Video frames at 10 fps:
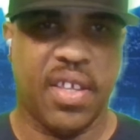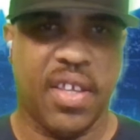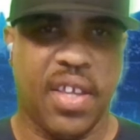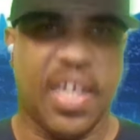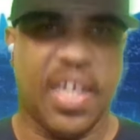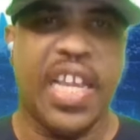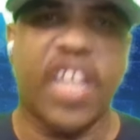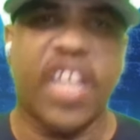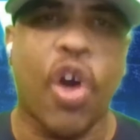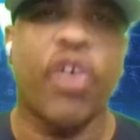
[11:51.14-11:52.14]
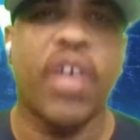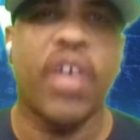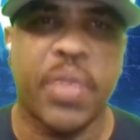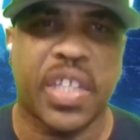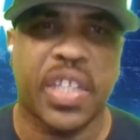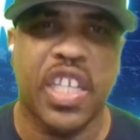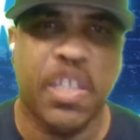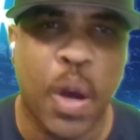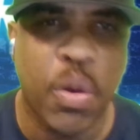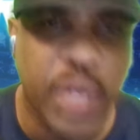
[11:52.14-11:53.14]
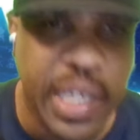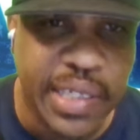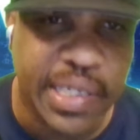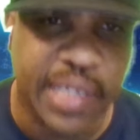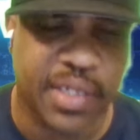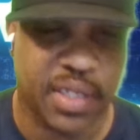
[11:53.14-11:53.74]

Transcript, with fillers: And they get caught up with these polices.